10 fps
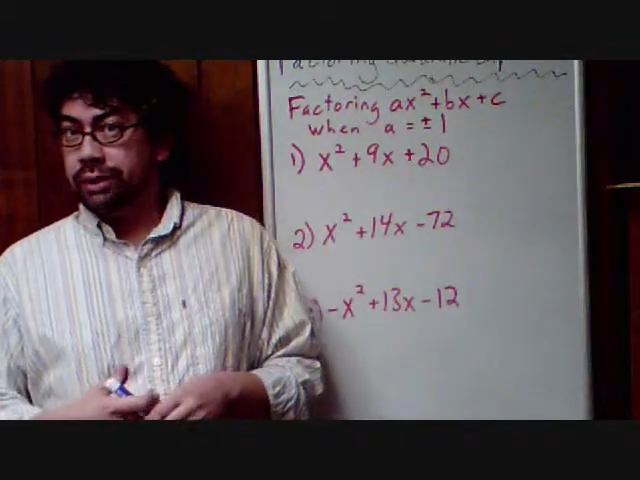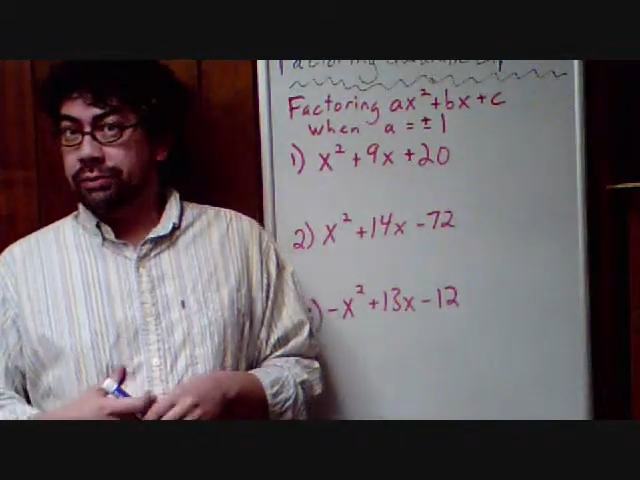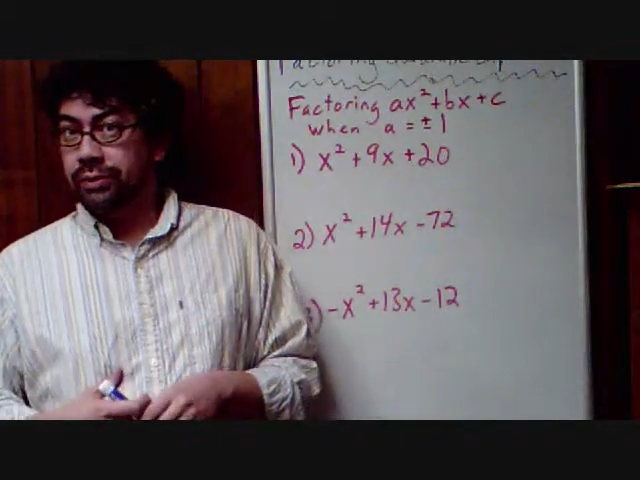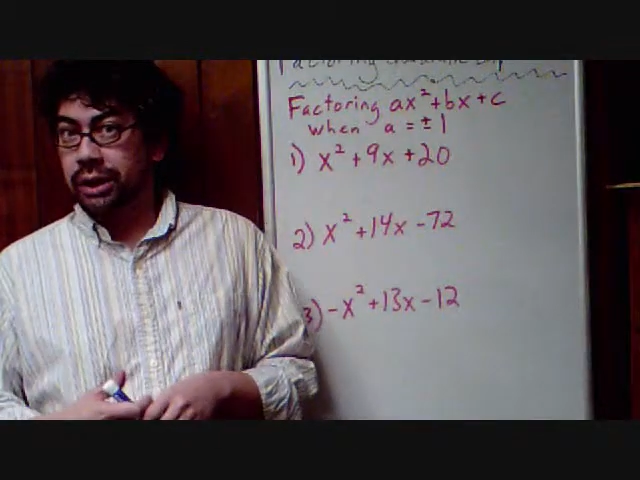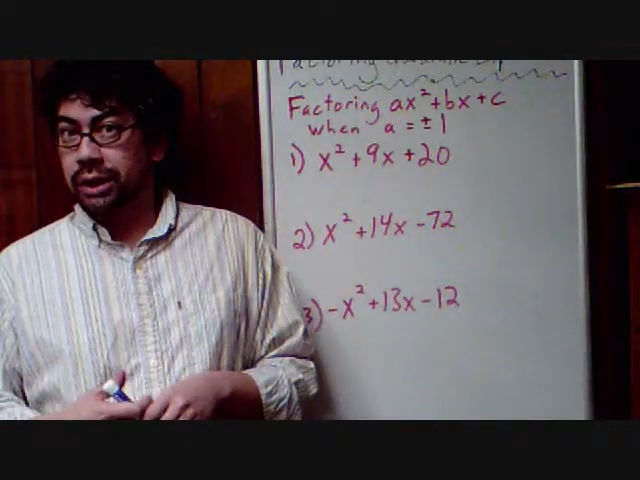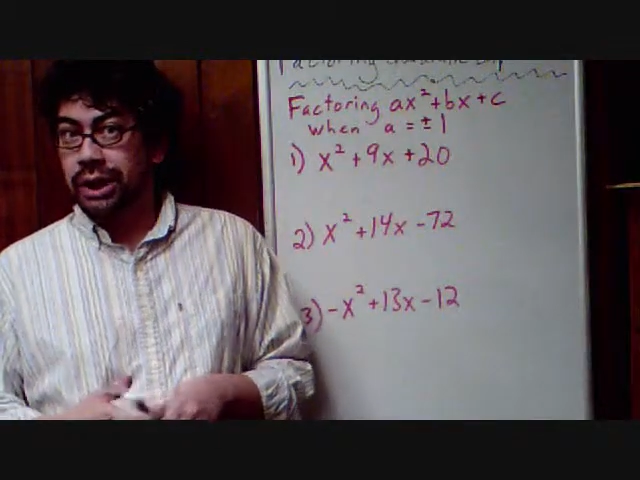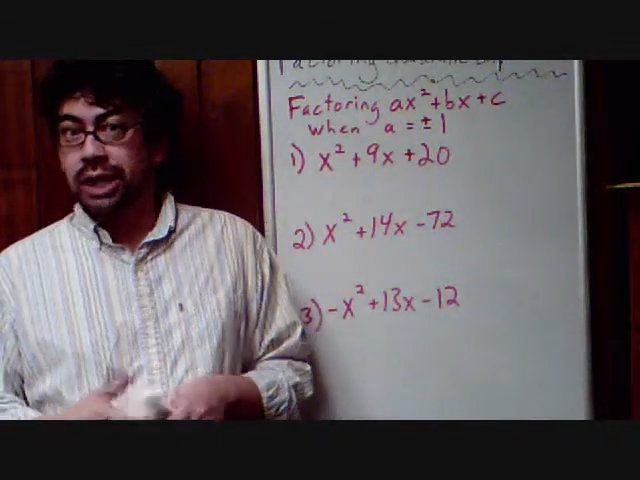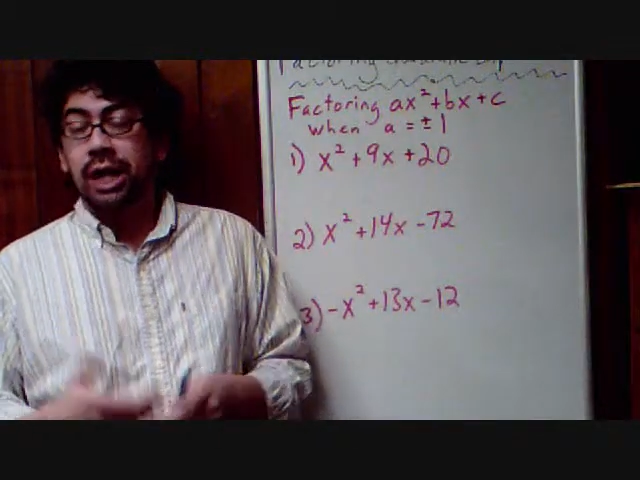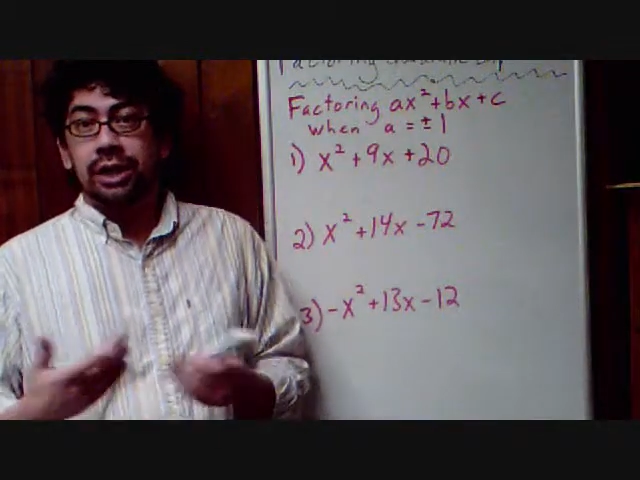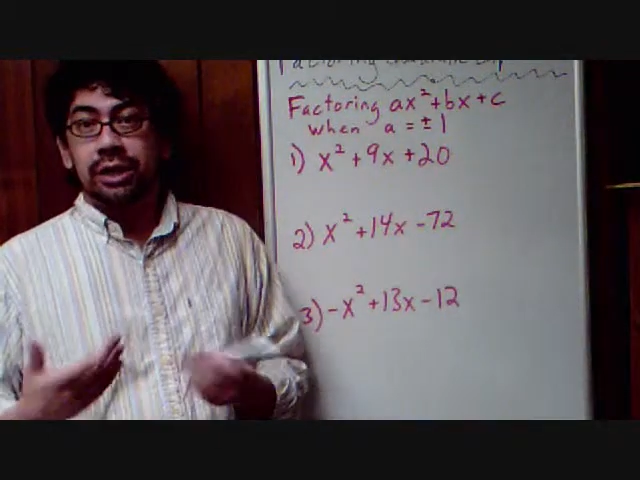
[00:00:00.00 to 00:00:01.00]
differently
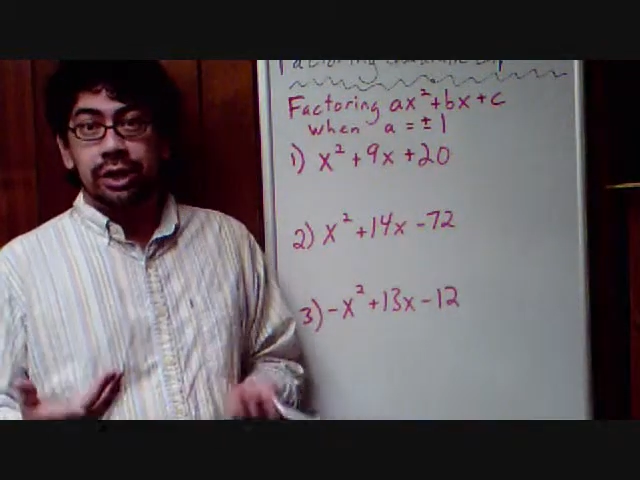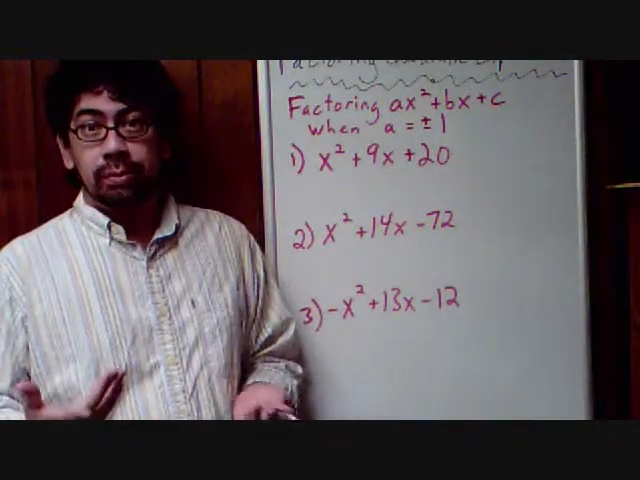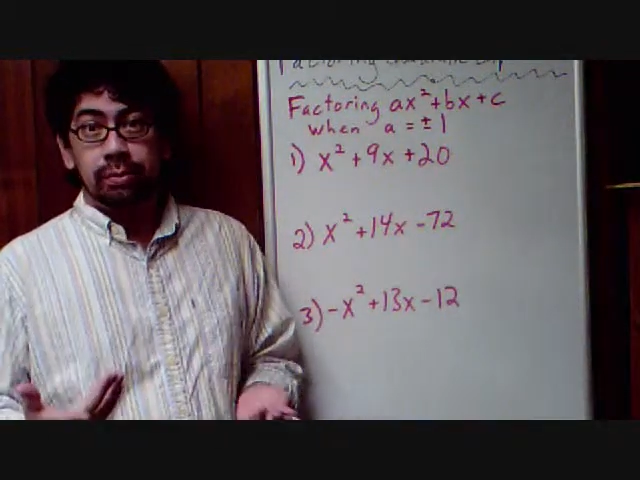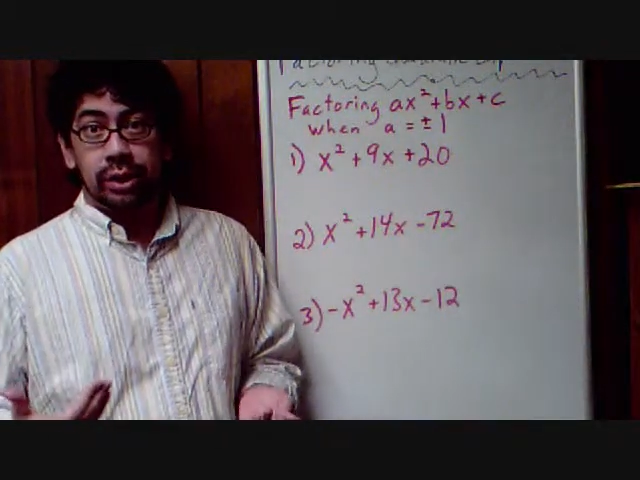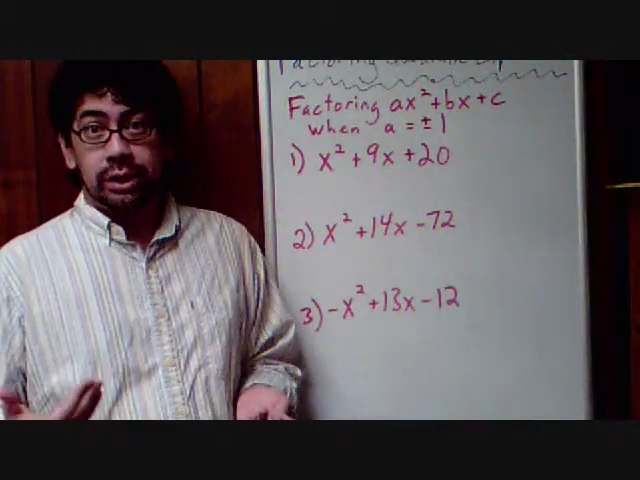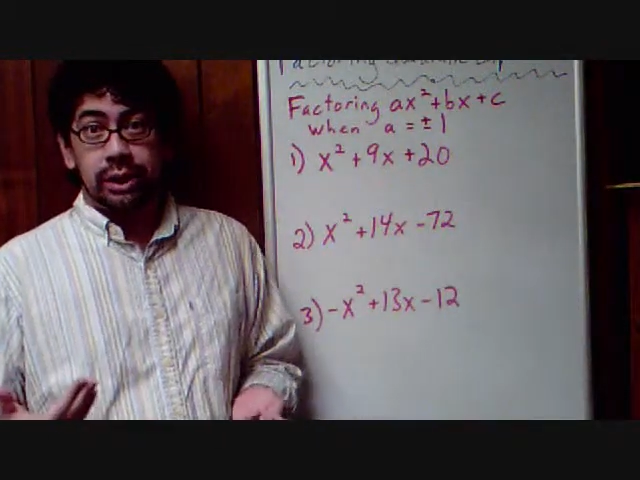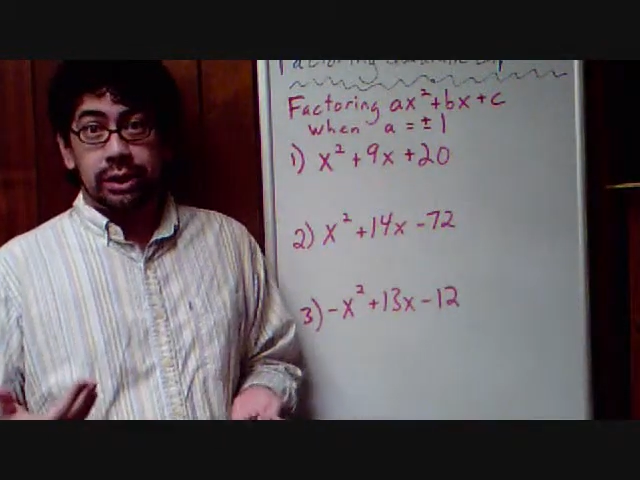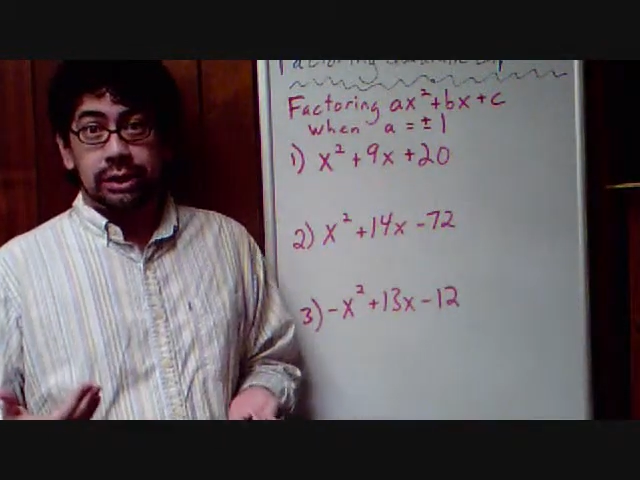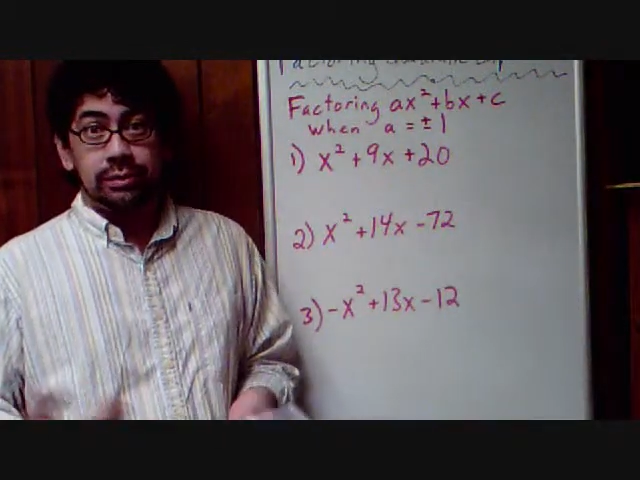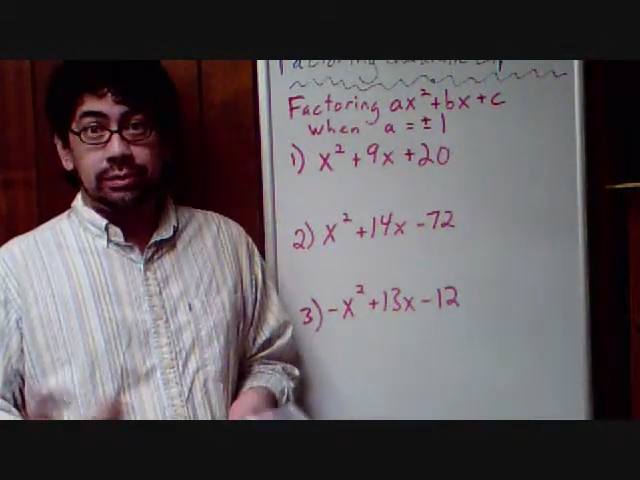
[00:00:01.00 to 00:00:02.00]
than the book
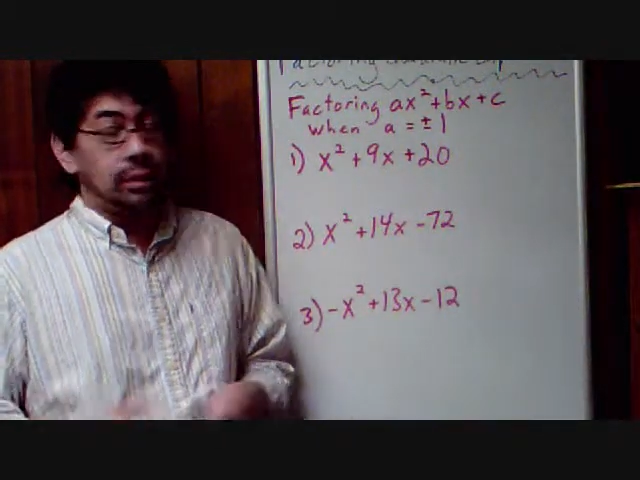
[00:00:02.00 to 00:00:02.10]
does.